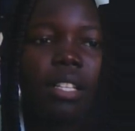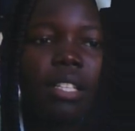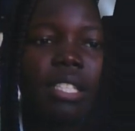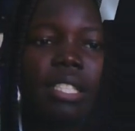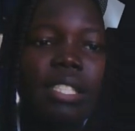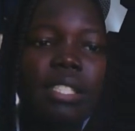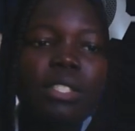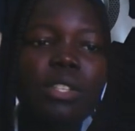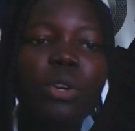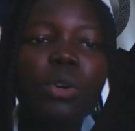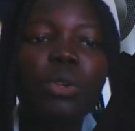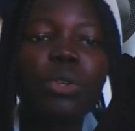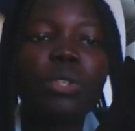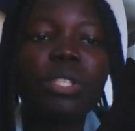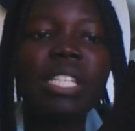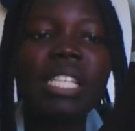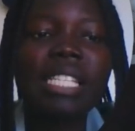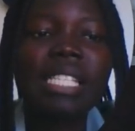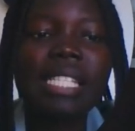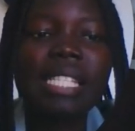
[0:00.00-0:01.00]
So
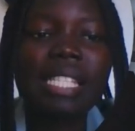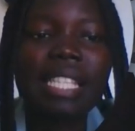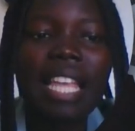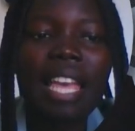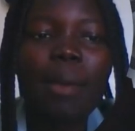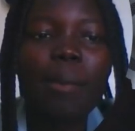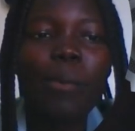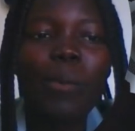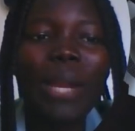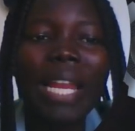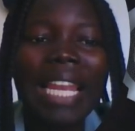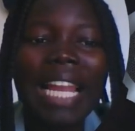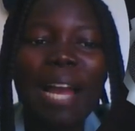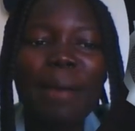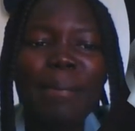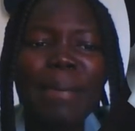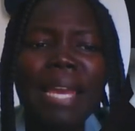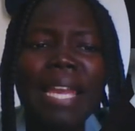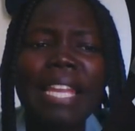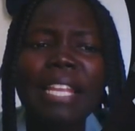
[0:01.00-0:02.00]
this name will
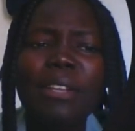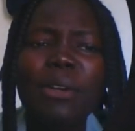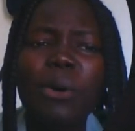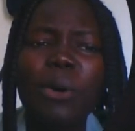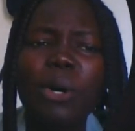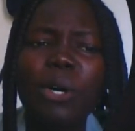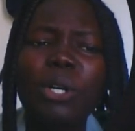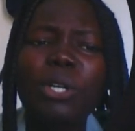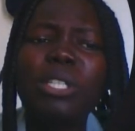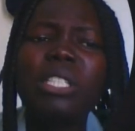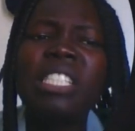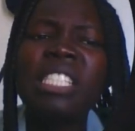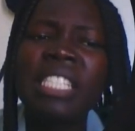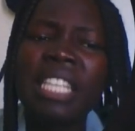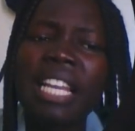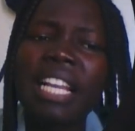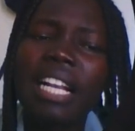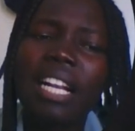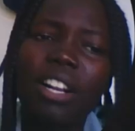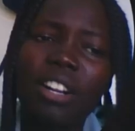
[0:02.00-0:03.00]
appear in all
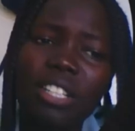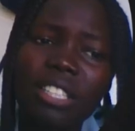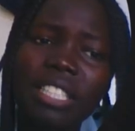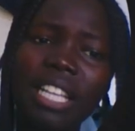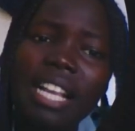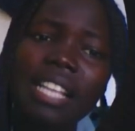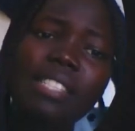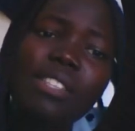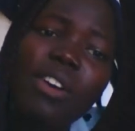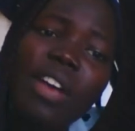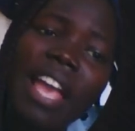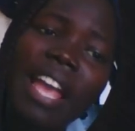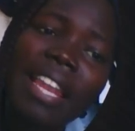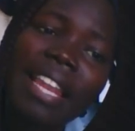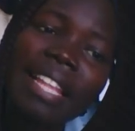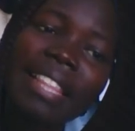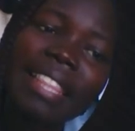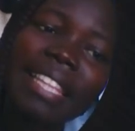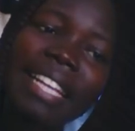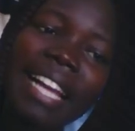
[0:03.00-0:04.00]
the contacts. So
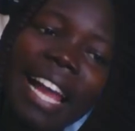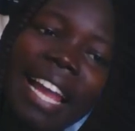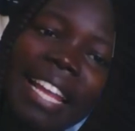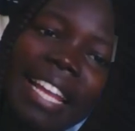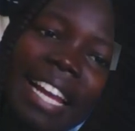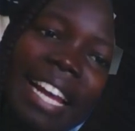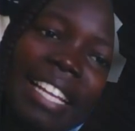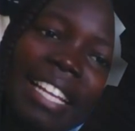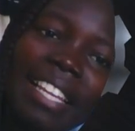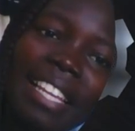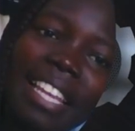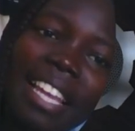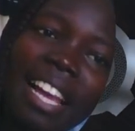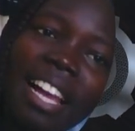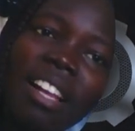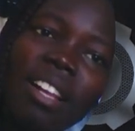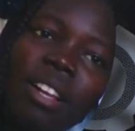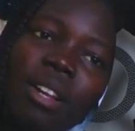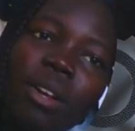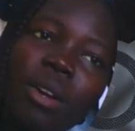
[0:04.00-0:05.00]
anything I add here
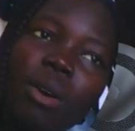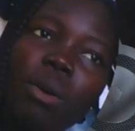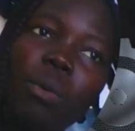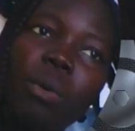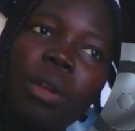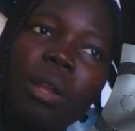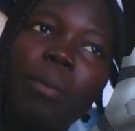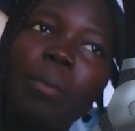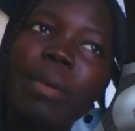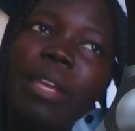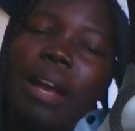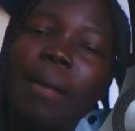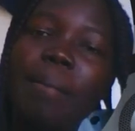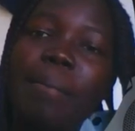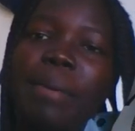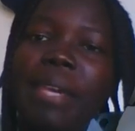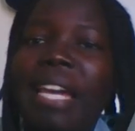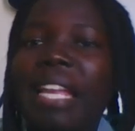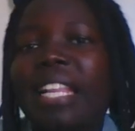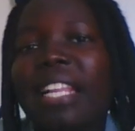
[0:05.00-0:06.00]
will be
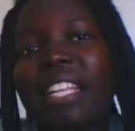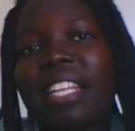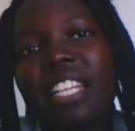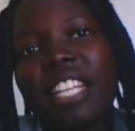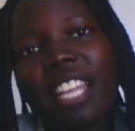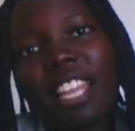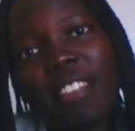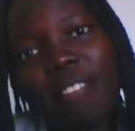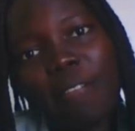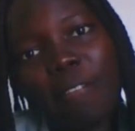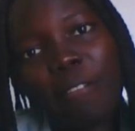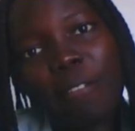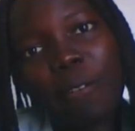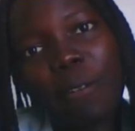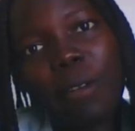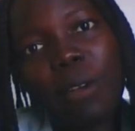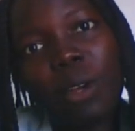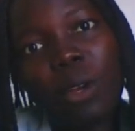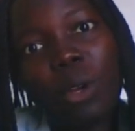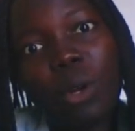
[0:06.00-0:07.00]
appearing
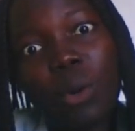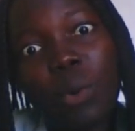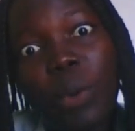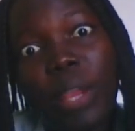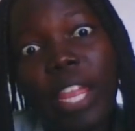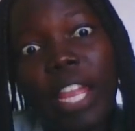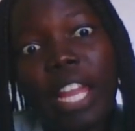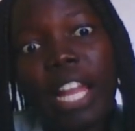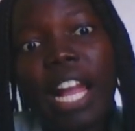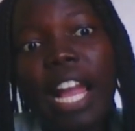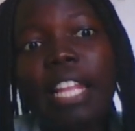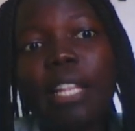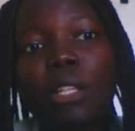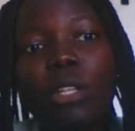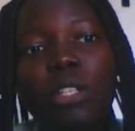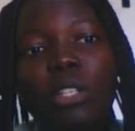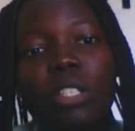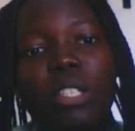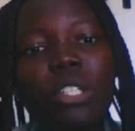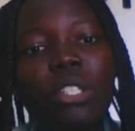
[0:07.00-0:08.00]
everywhere I
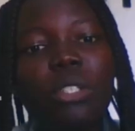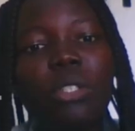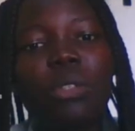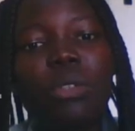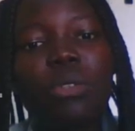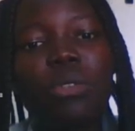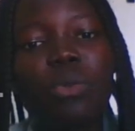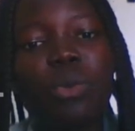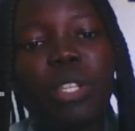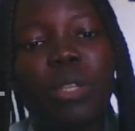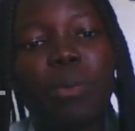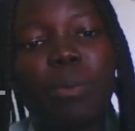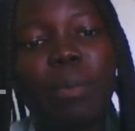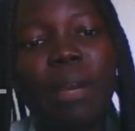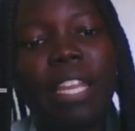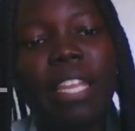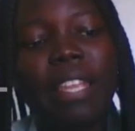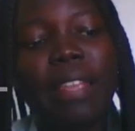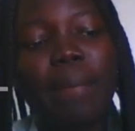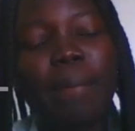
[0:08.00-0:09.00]
log on with
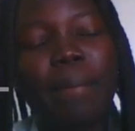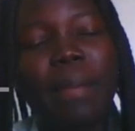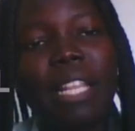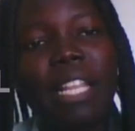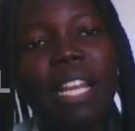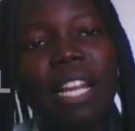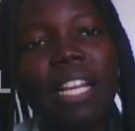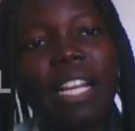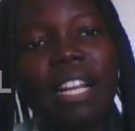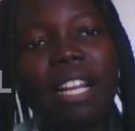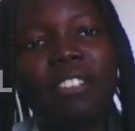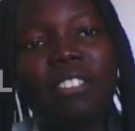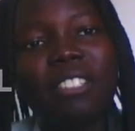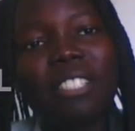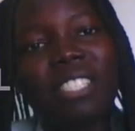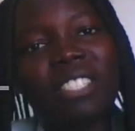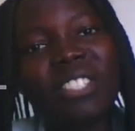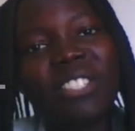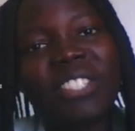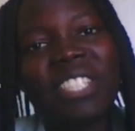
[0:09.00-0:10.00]
my email account.
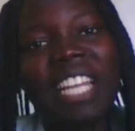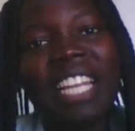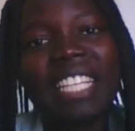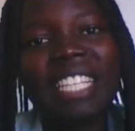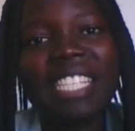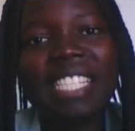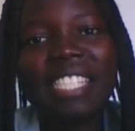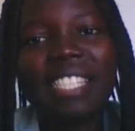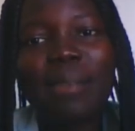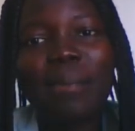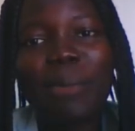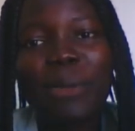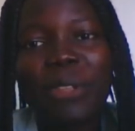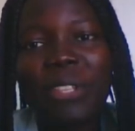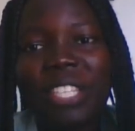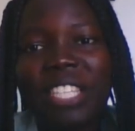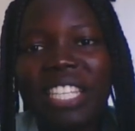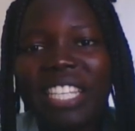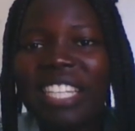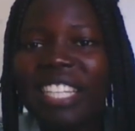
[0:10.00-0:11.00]
So that is the
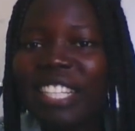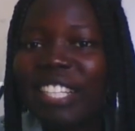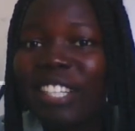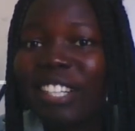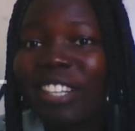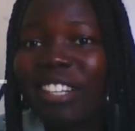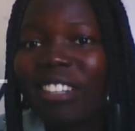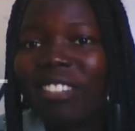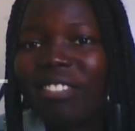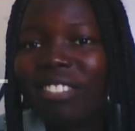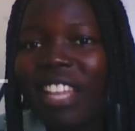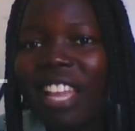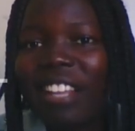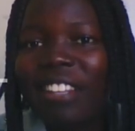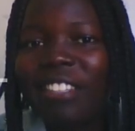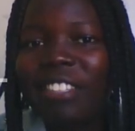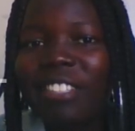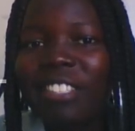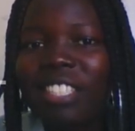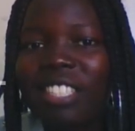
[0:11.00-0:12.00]
beauty of a
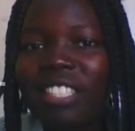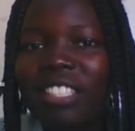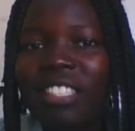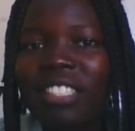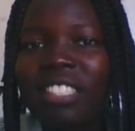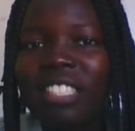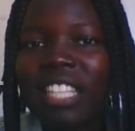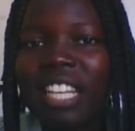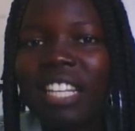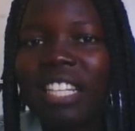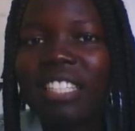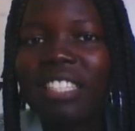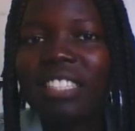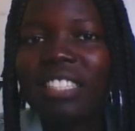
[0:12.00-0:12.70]
Google contact.